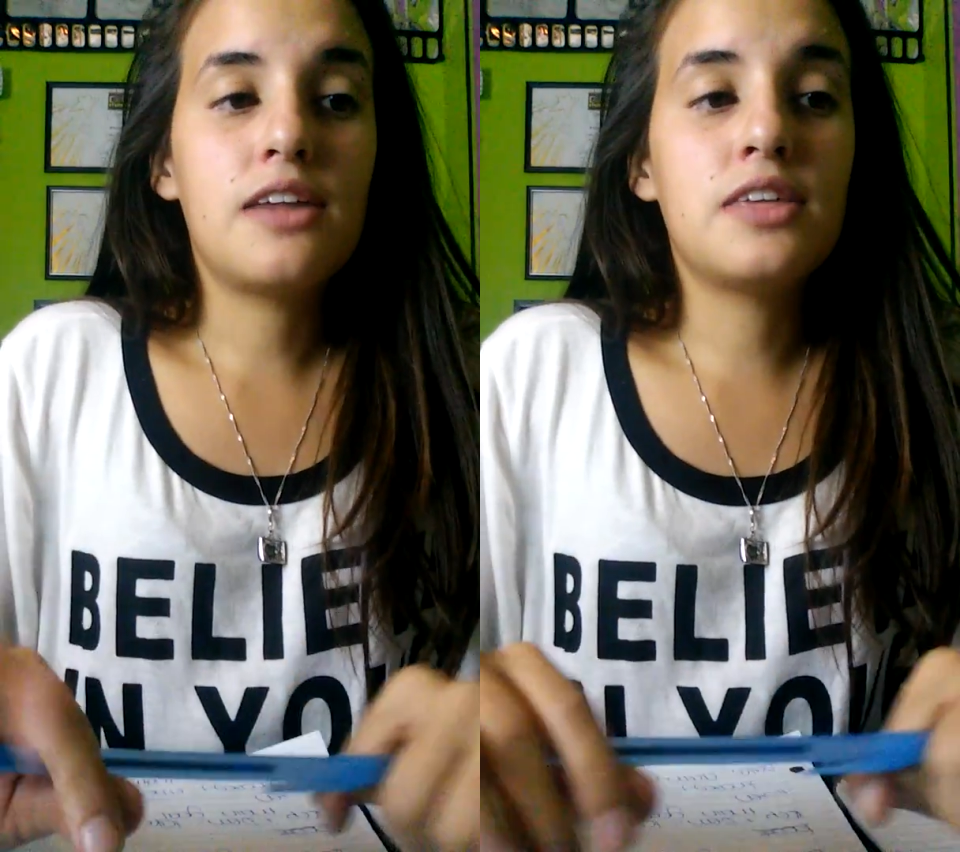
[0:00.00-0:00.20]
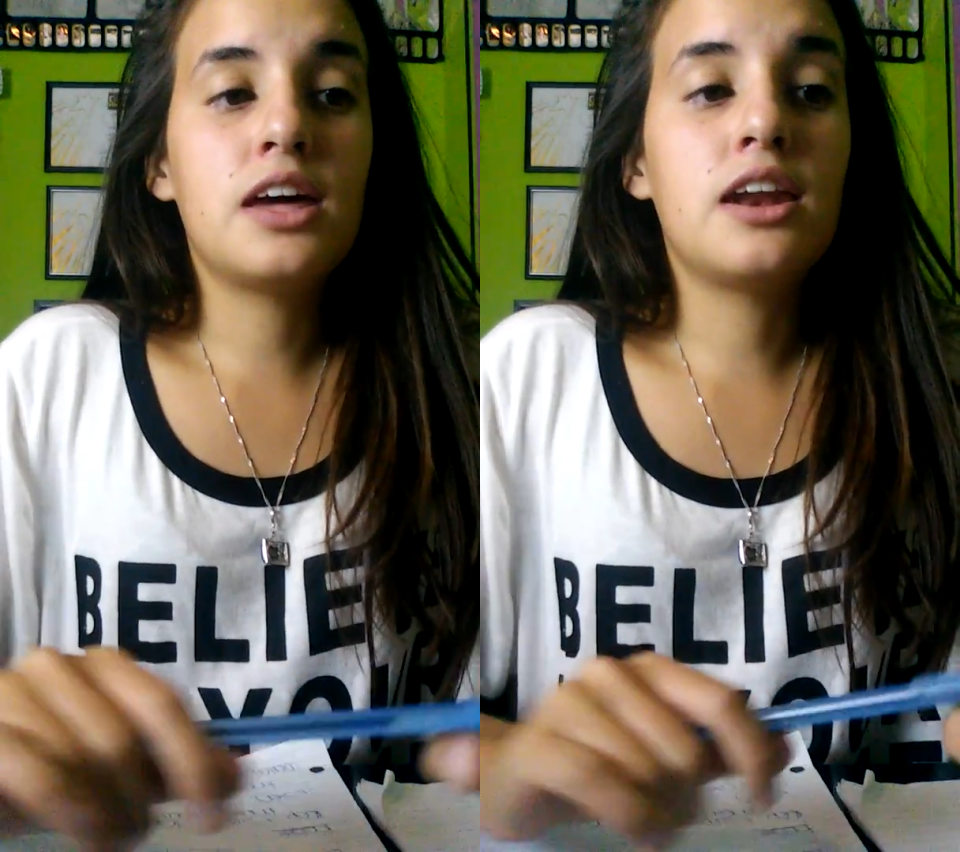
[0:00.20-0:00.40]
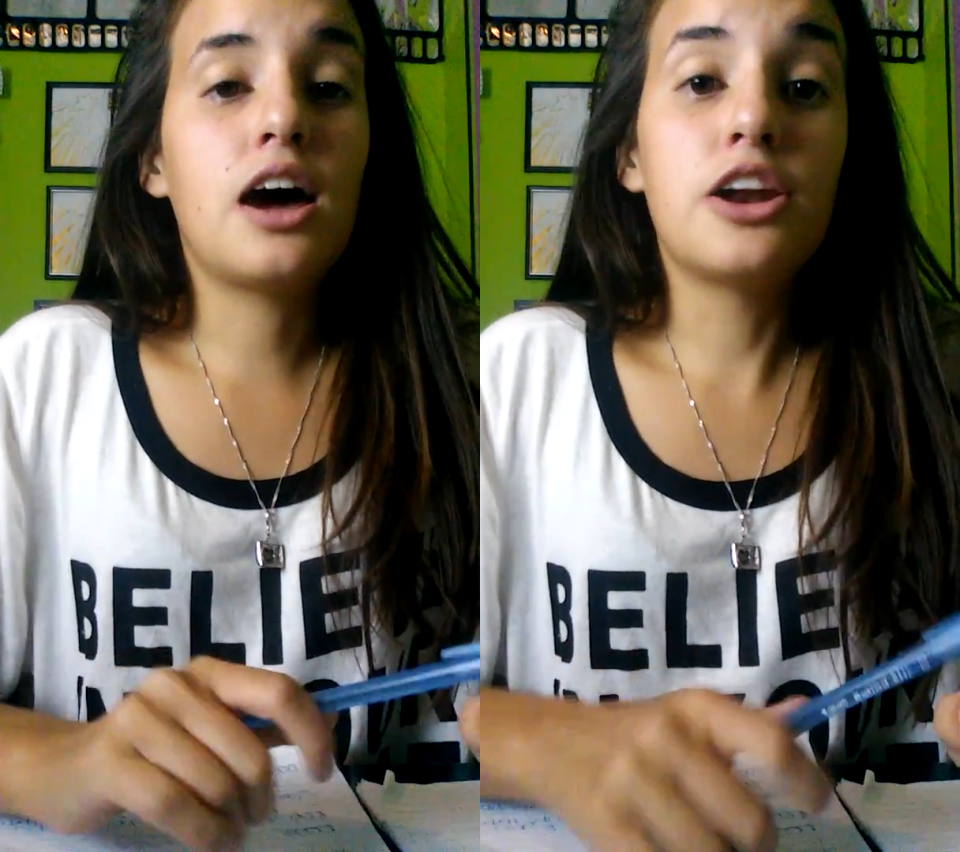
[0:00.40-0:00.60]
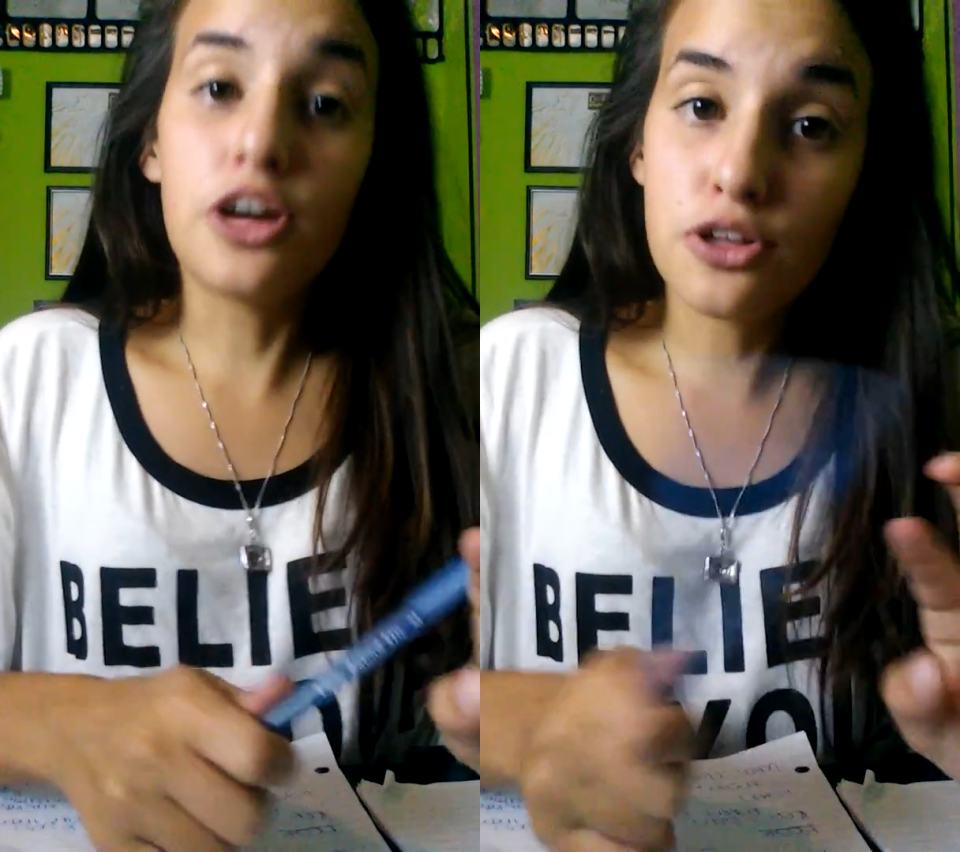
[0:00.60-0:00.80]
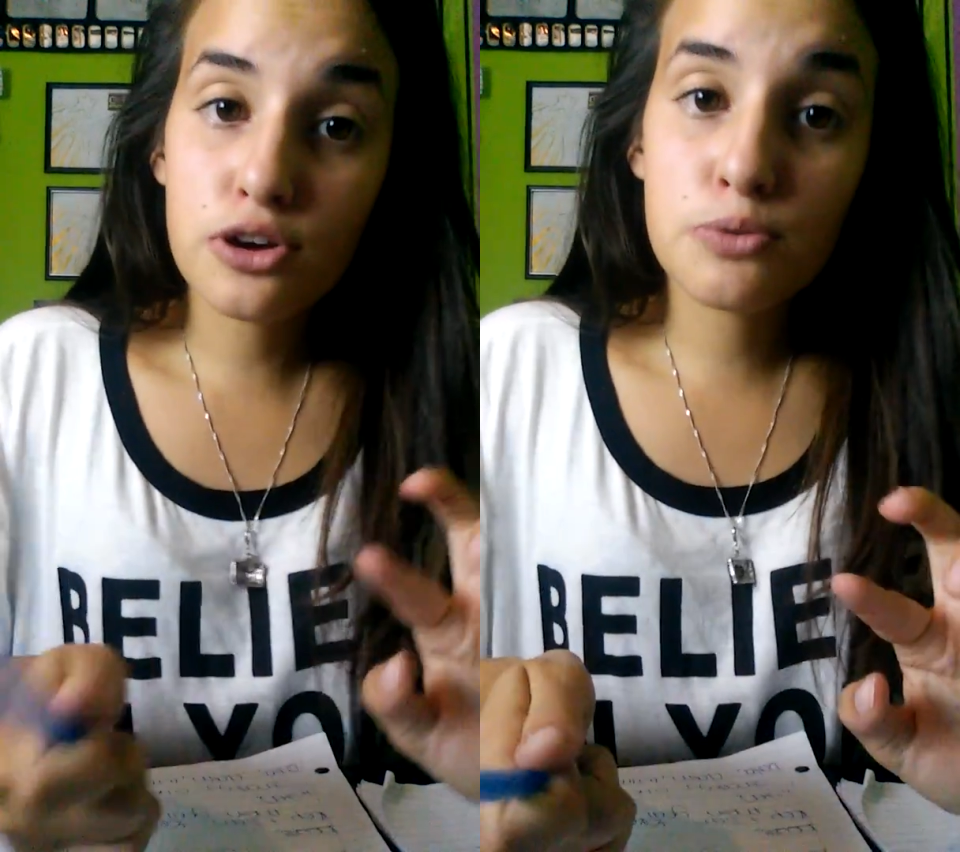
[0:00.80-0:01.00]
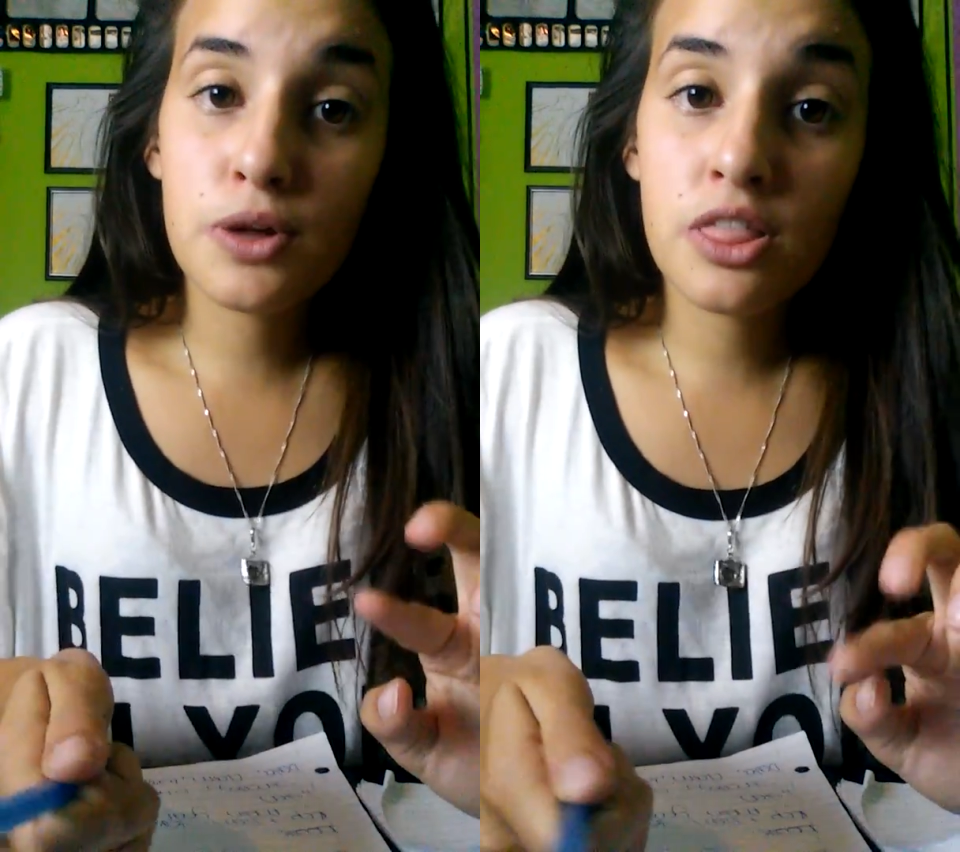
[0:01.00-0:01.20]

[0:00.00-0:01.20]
And then another good